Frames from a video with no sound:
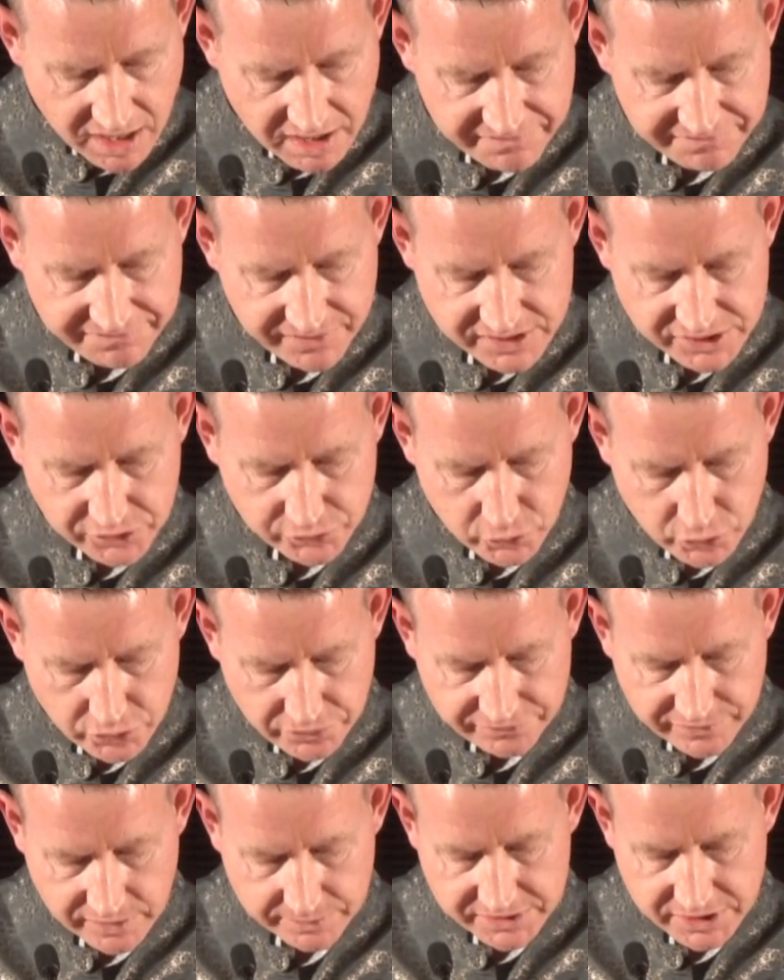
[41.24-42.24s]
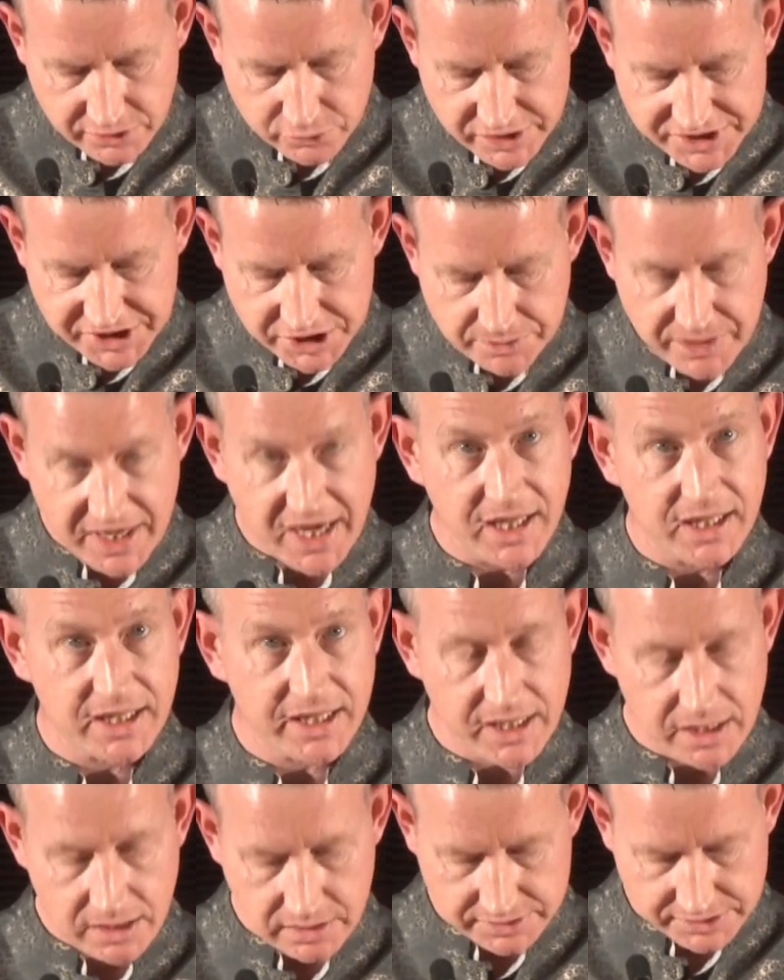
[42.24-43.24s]
Our first route from
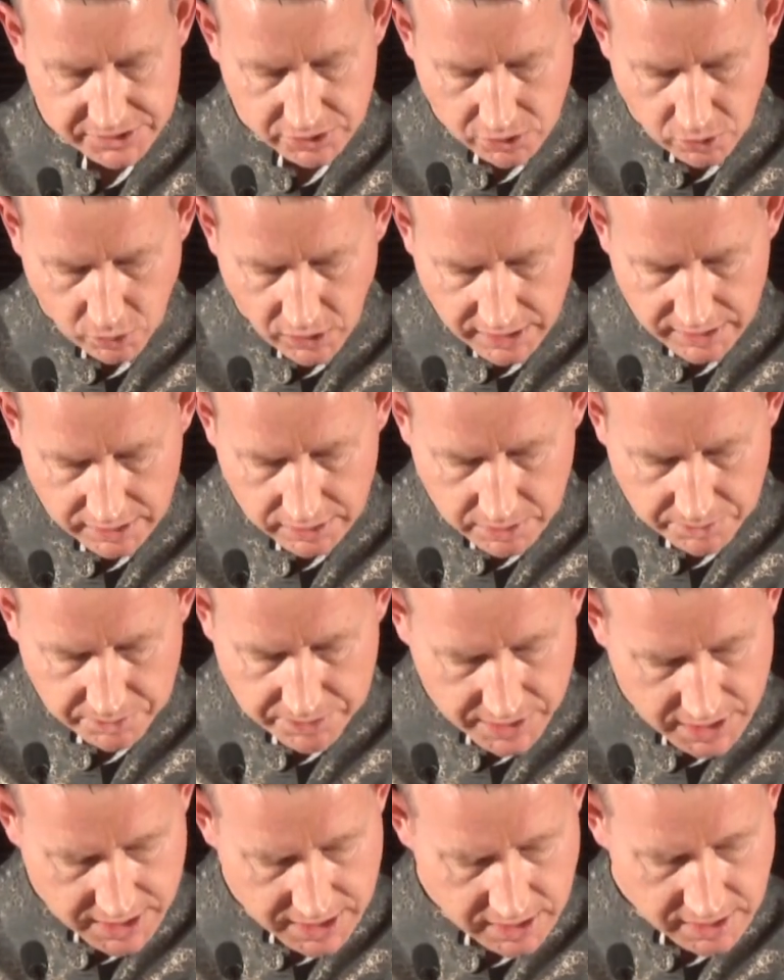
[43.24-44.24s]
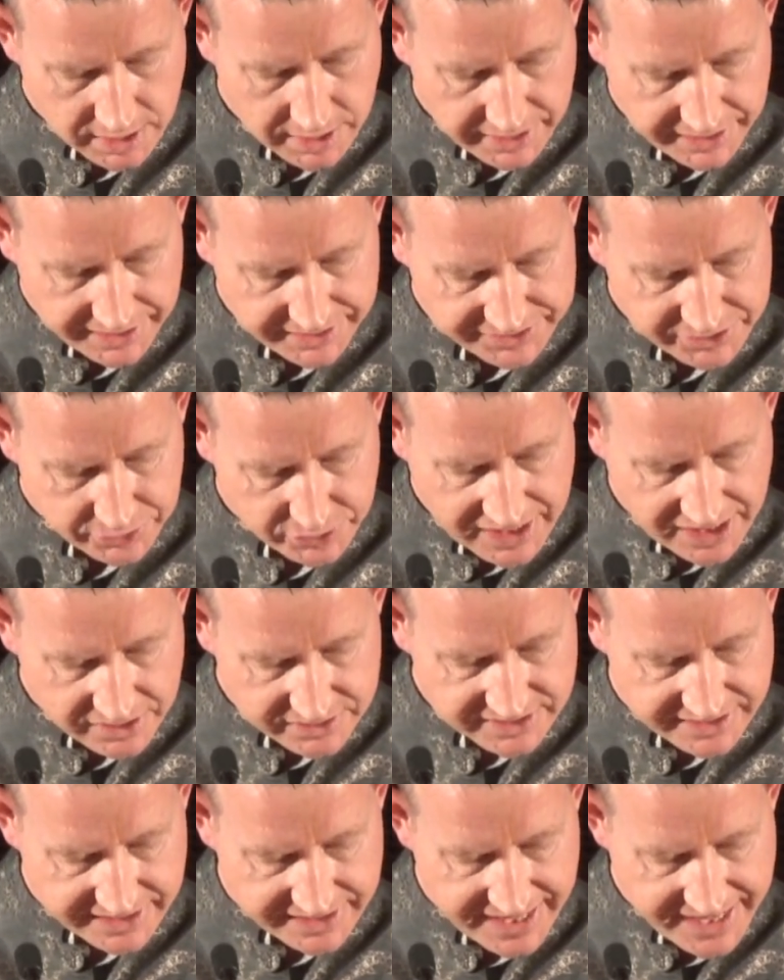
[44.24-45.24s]
Tiruchirappalli to Kuala Lumpur in
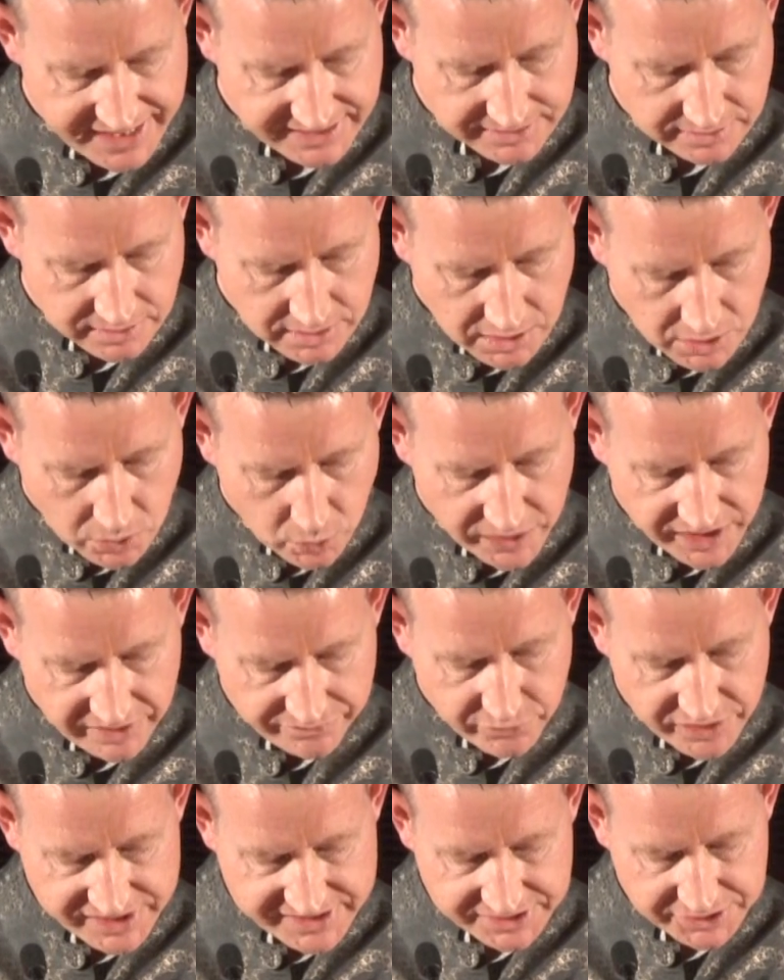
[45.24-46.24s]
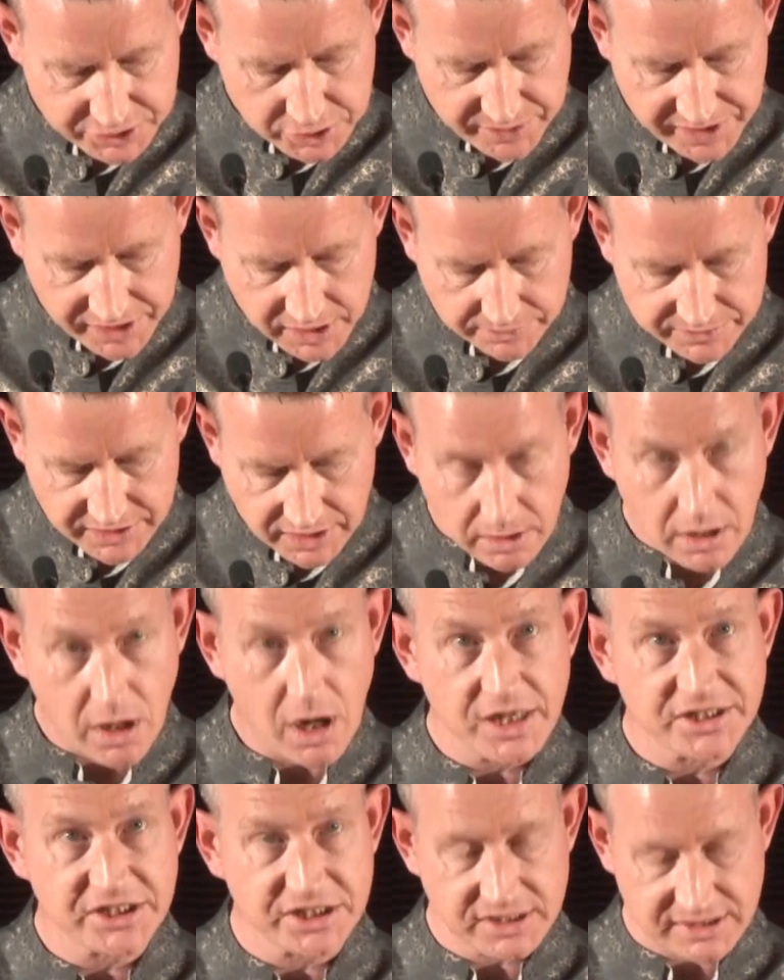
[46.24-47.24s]
2008, we have risen to become the
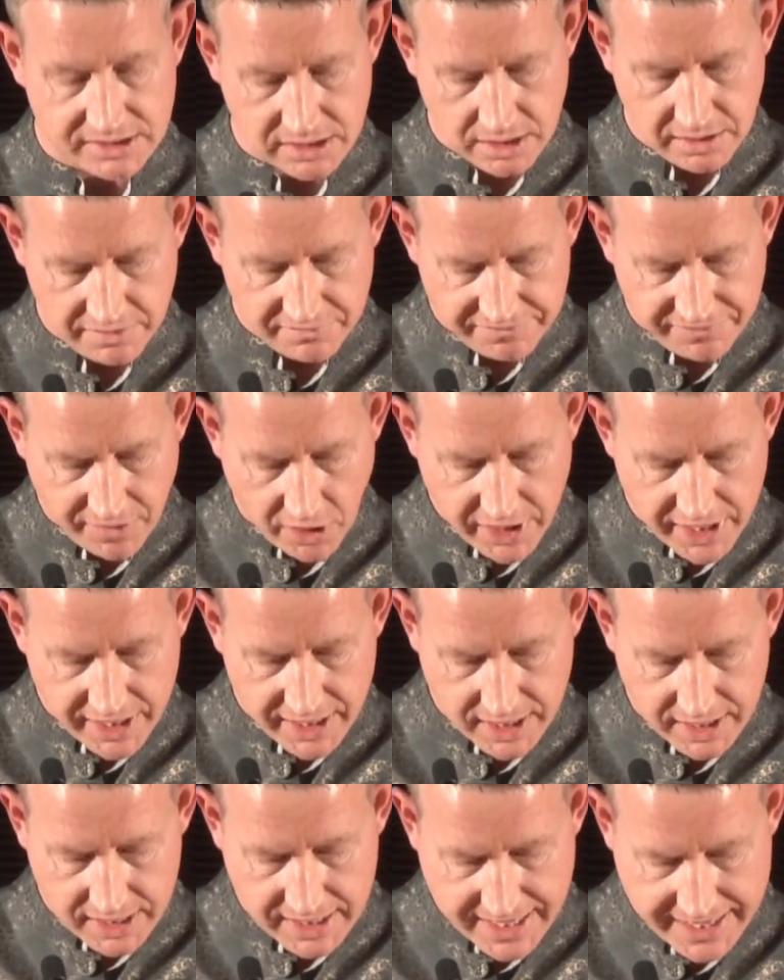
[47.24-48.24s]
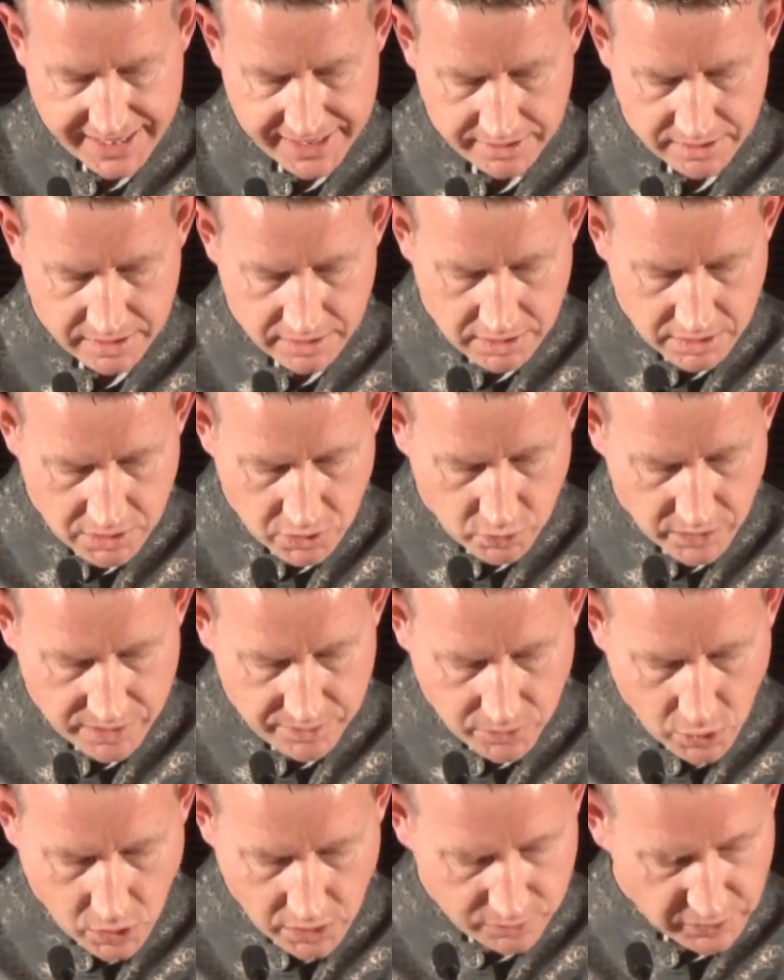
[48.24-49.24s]
largest foreign airline
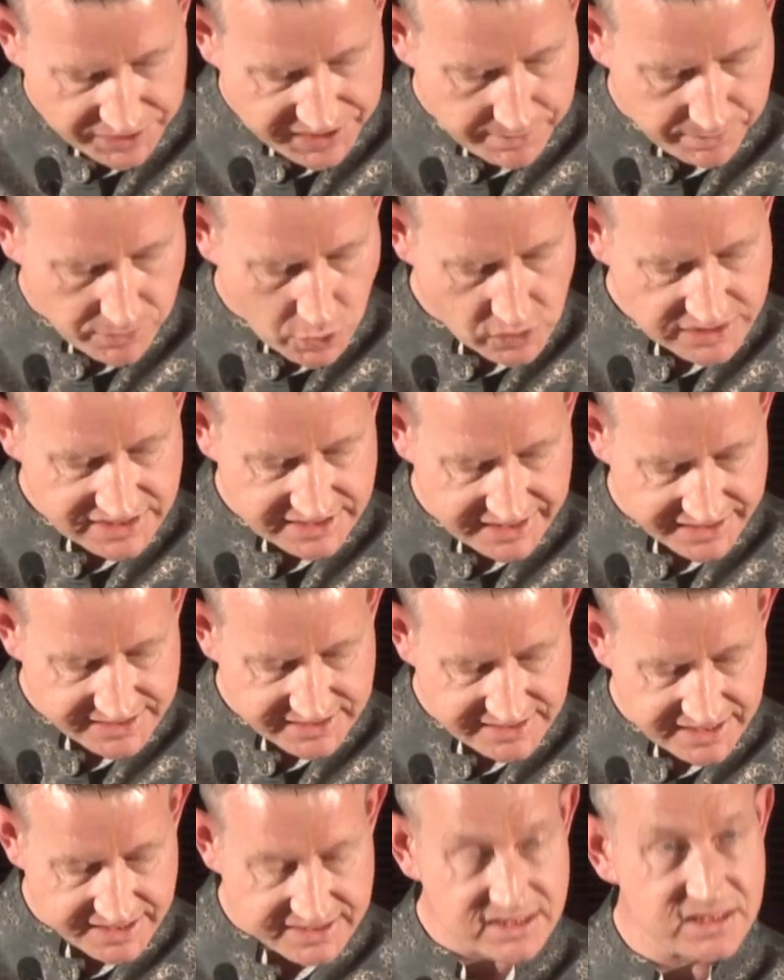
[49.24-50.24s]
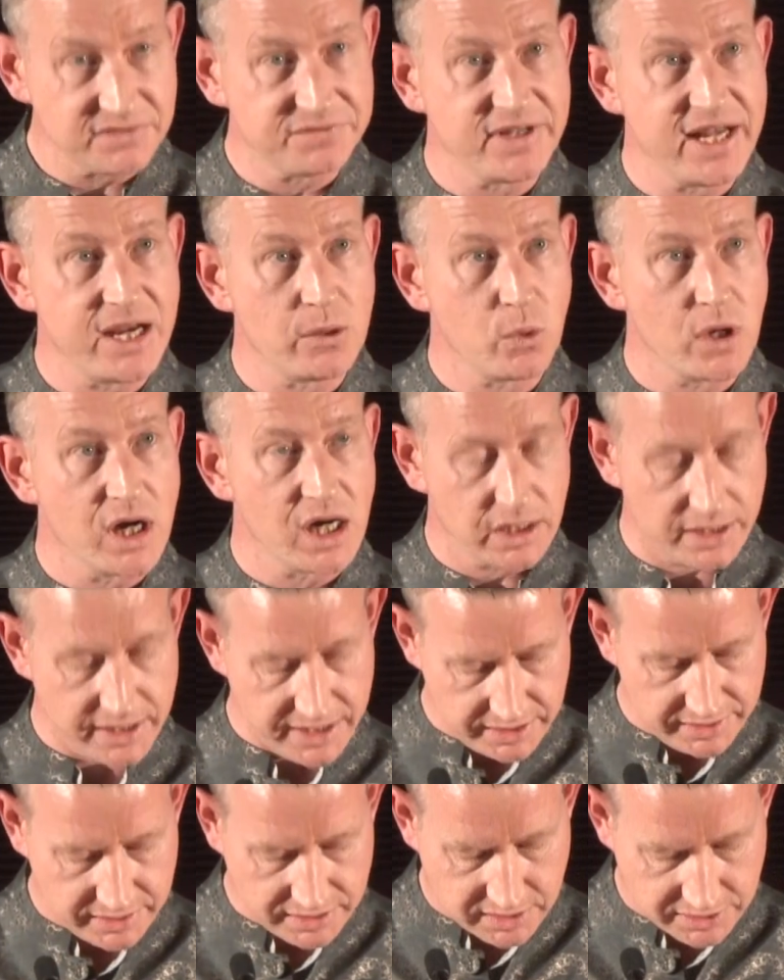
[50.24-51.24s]
with, with the most extensive network
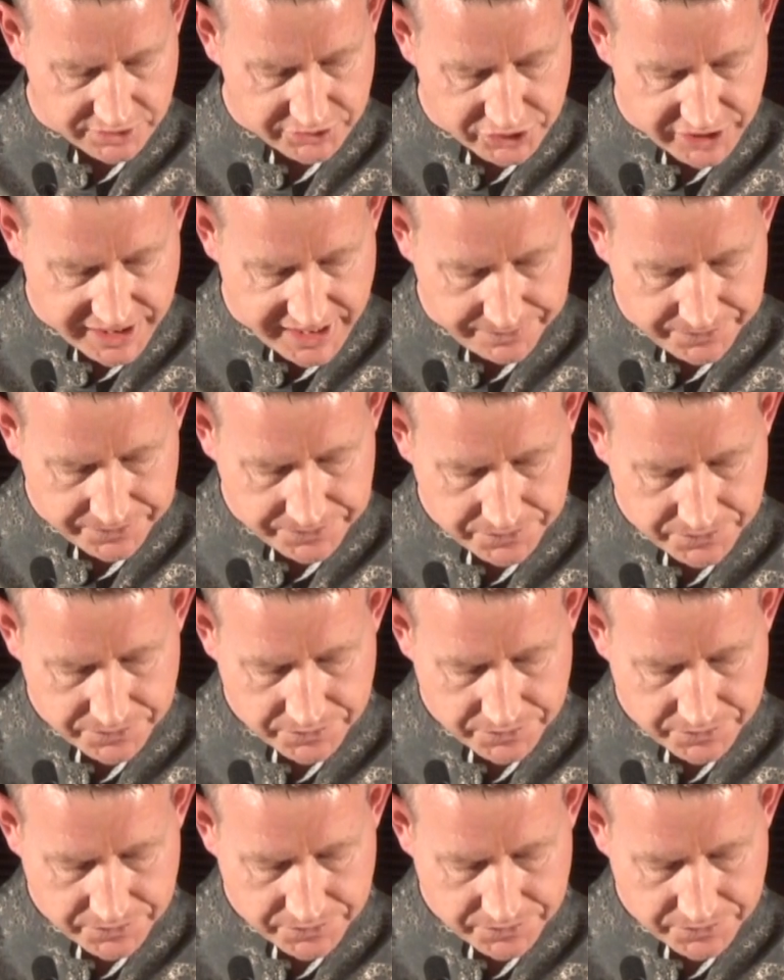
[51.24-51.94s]
in the country.